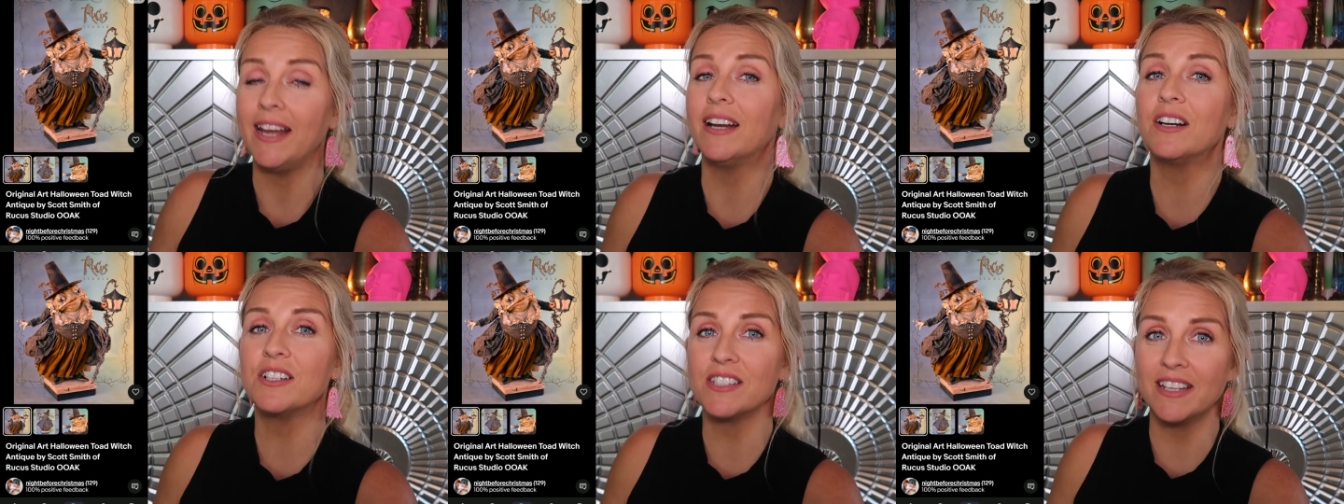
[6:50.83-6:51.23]

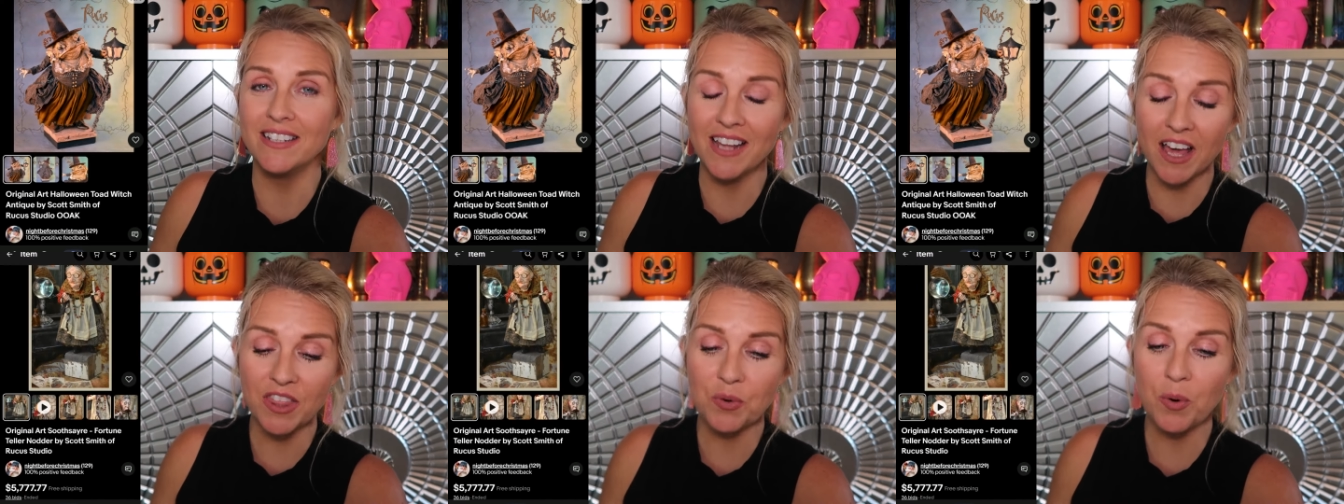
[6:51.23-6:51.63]
Here's
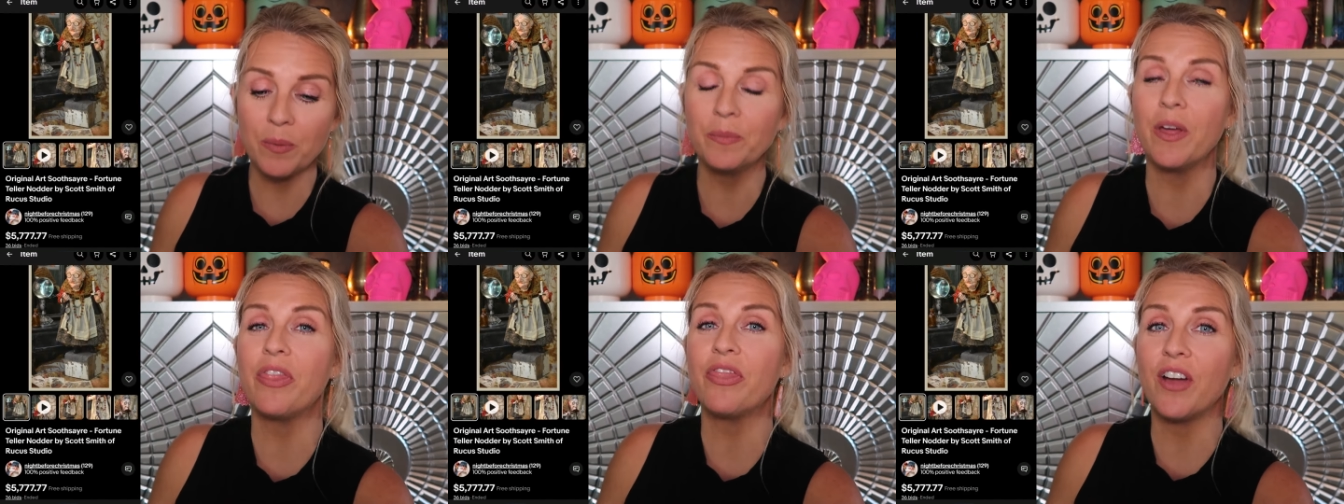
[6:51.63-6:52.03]
another
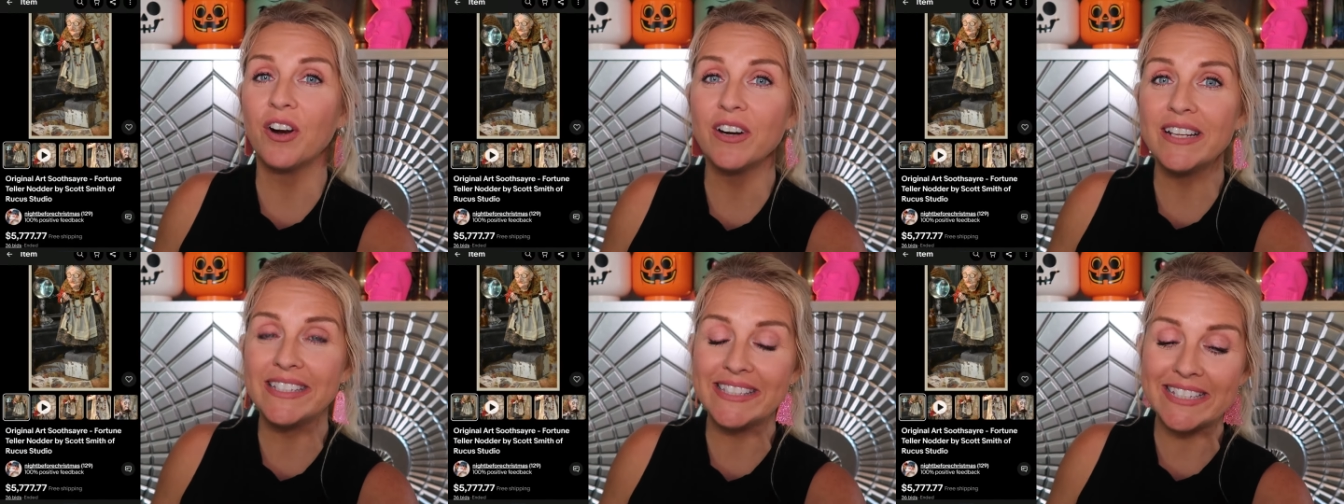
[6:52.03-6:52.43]
one with
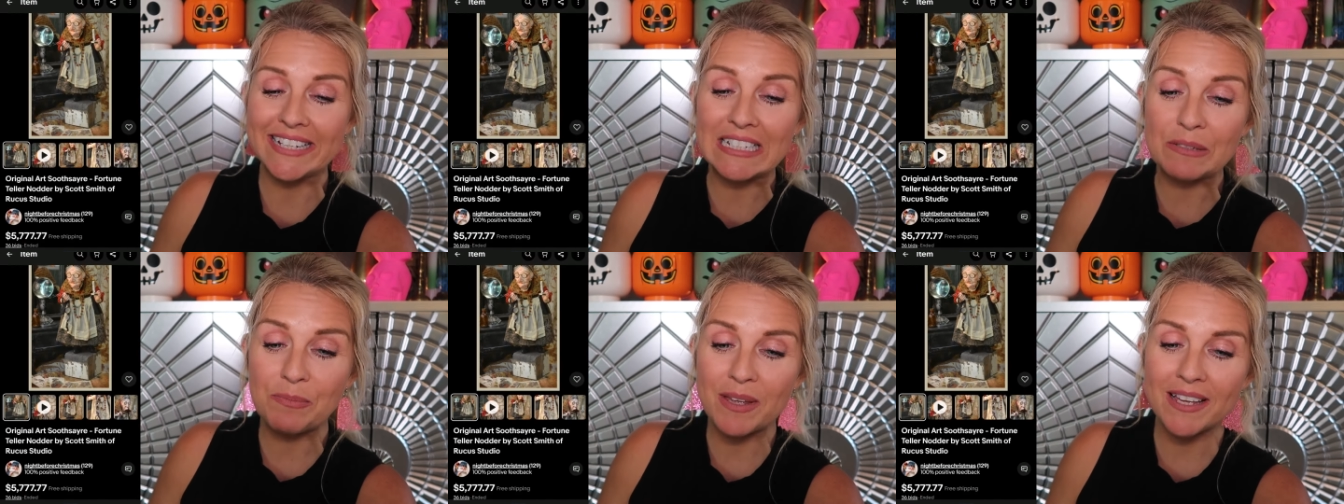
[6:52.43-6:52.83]

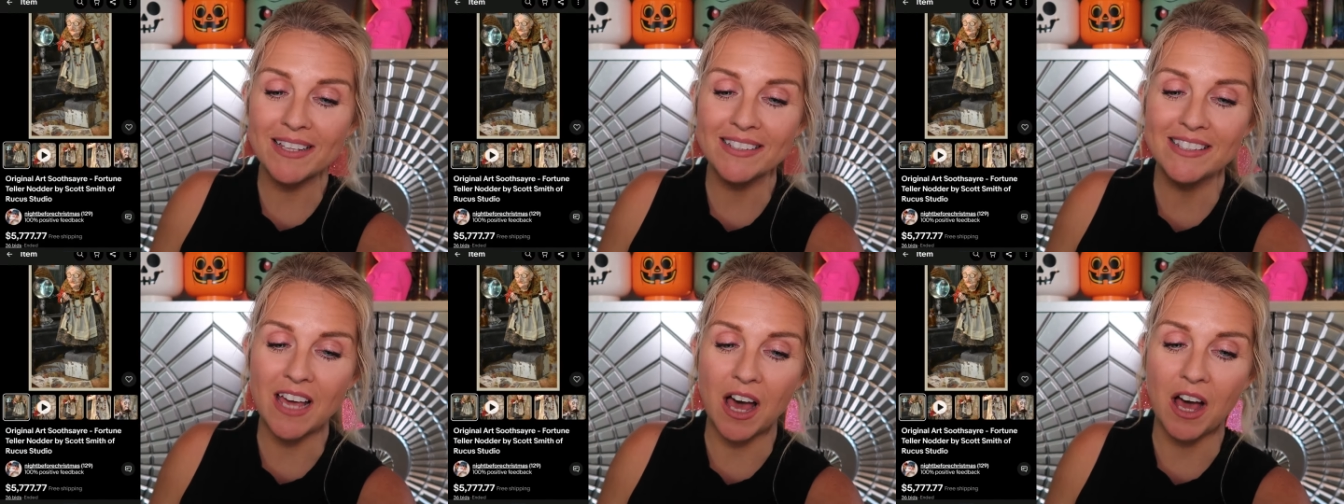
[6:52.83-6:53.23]
thirty-six
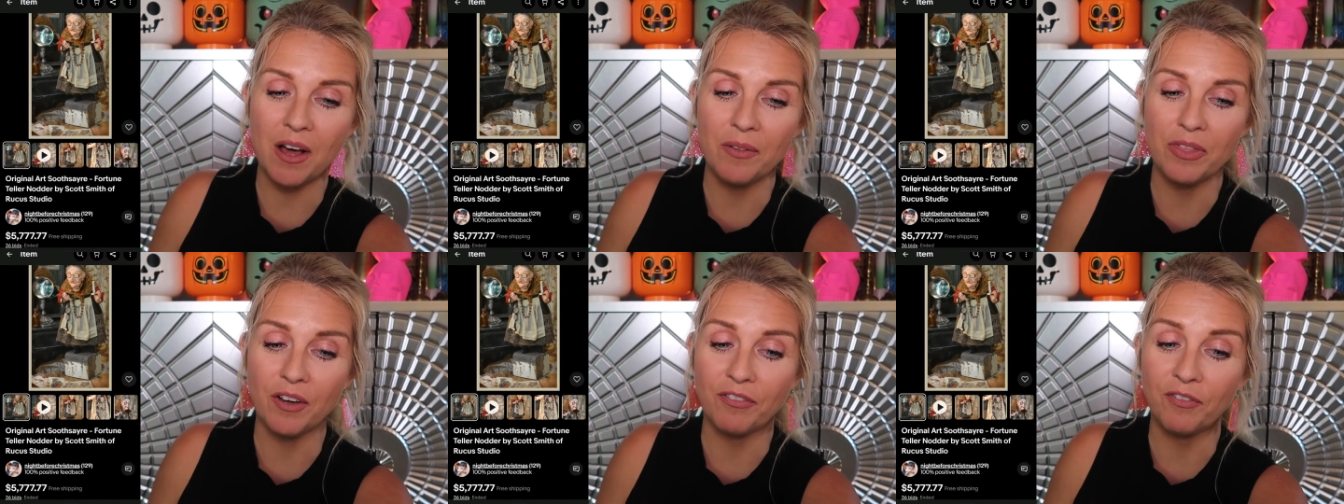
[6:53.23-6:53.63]
bids,
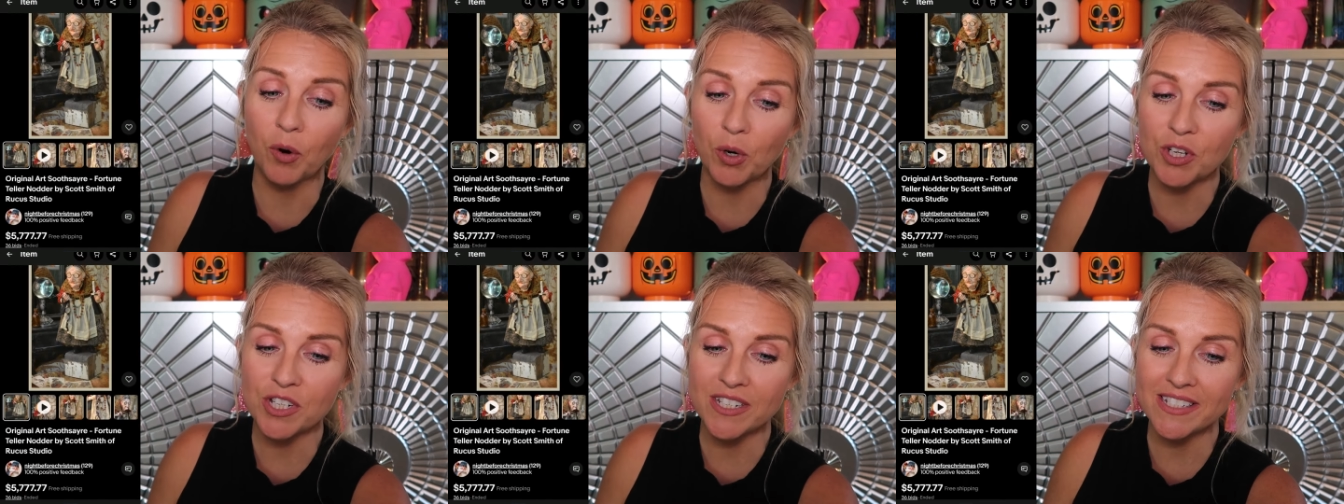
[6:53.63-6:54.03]
uh, the
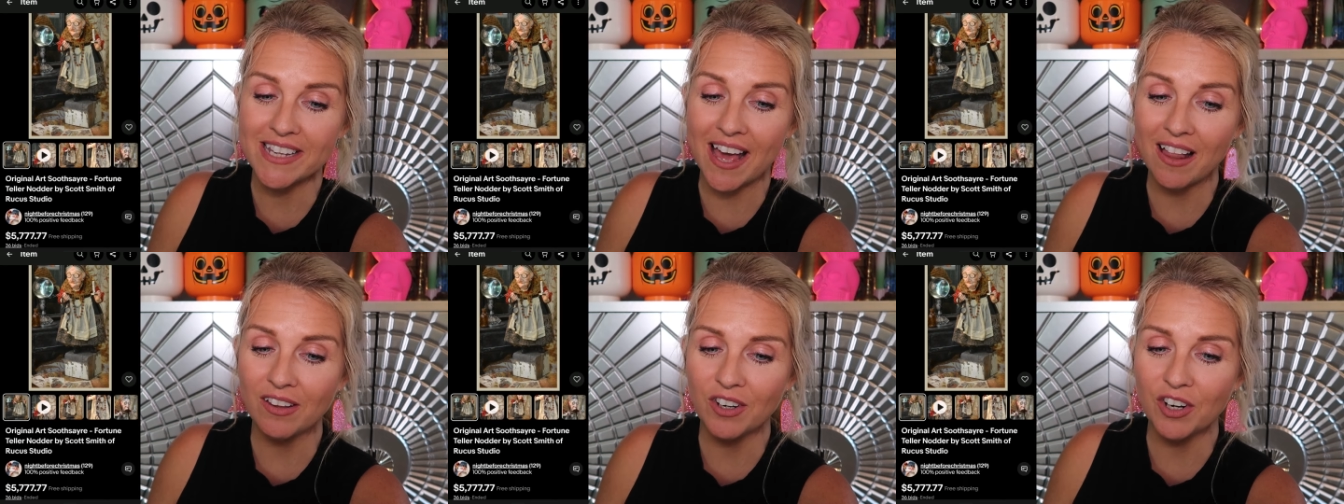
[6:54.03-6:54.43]
Fortune
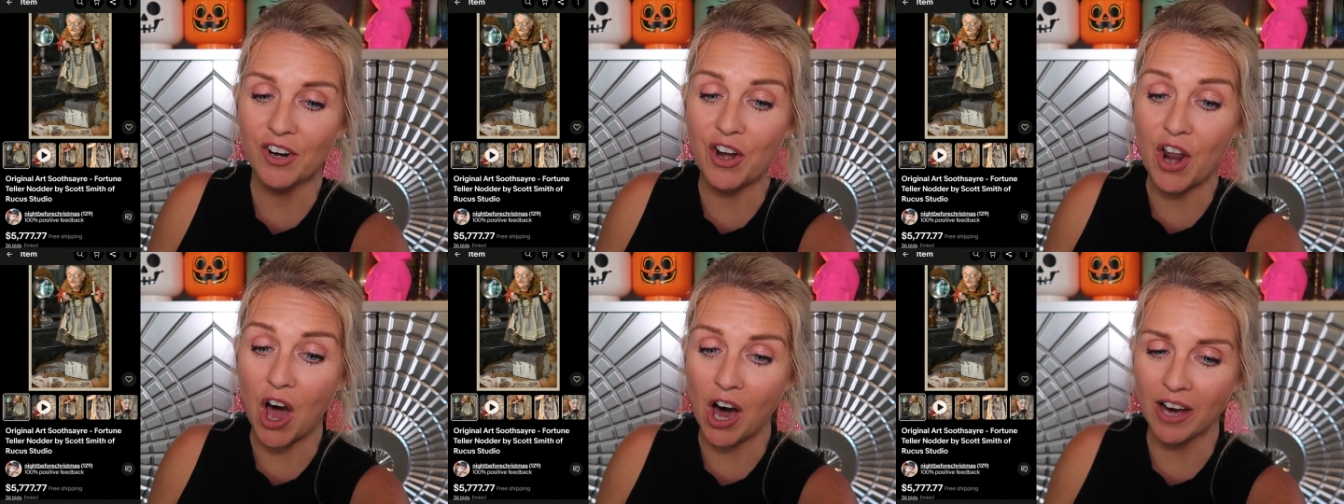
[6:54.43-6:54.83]
Teller
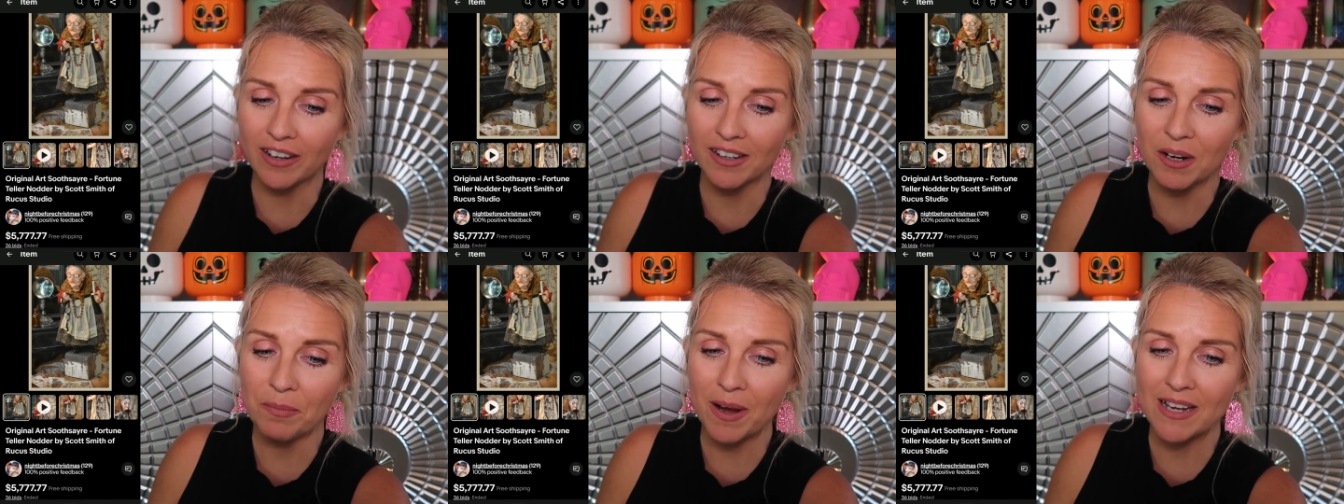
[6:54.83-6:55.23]

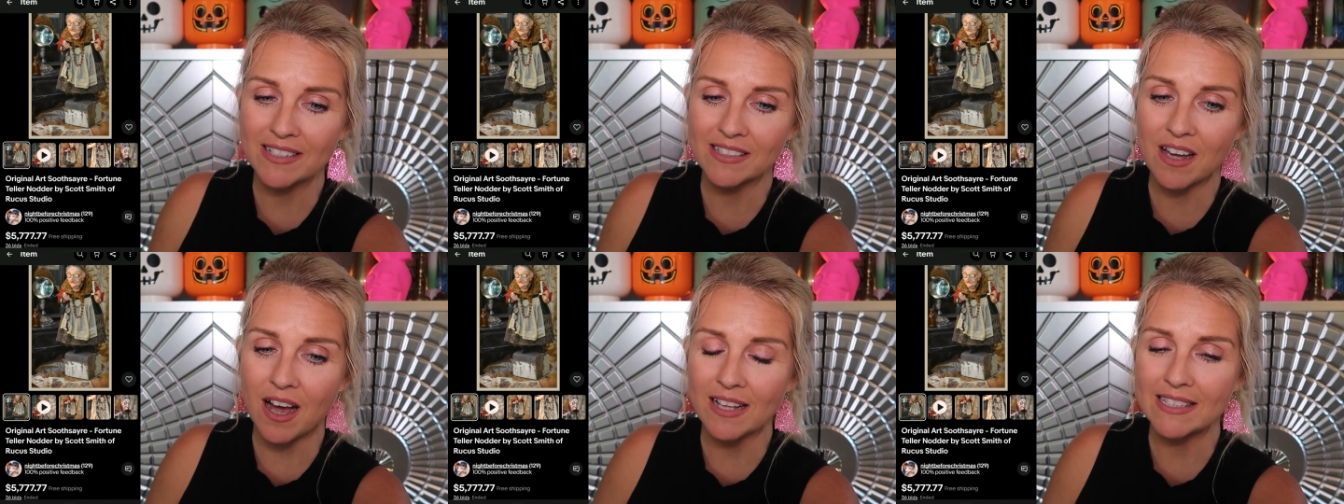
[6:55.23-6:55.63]
Nodder by
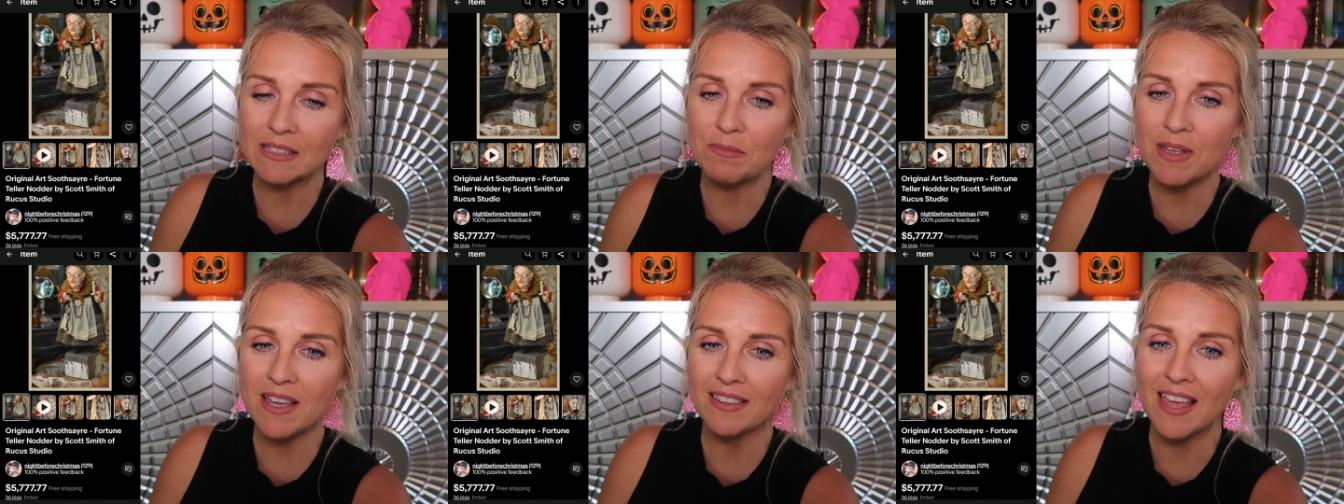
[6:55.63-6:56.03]
Scott
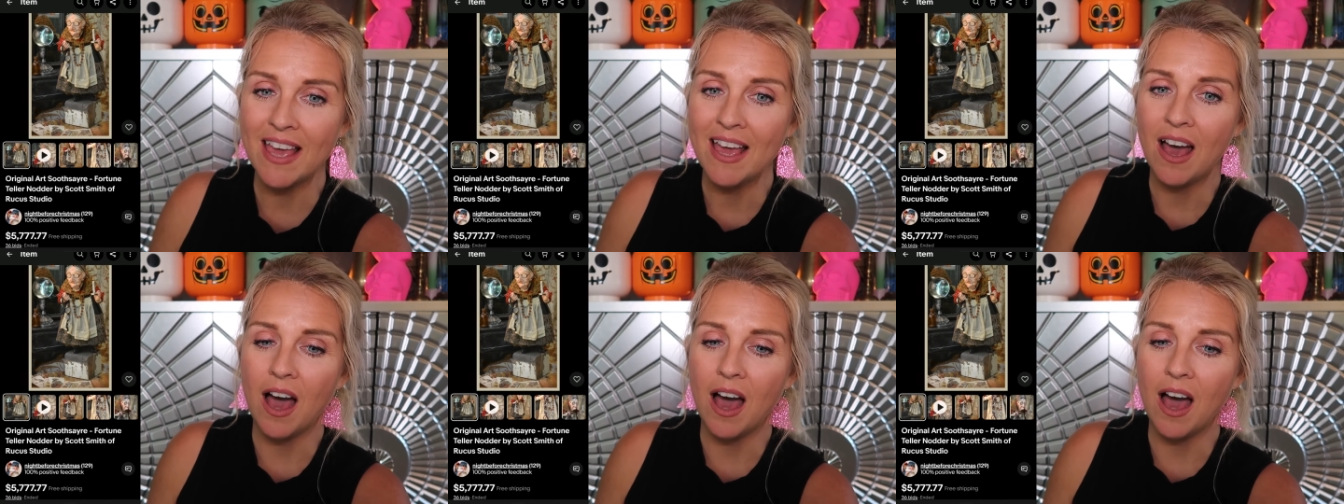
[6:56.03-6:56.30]
Smith.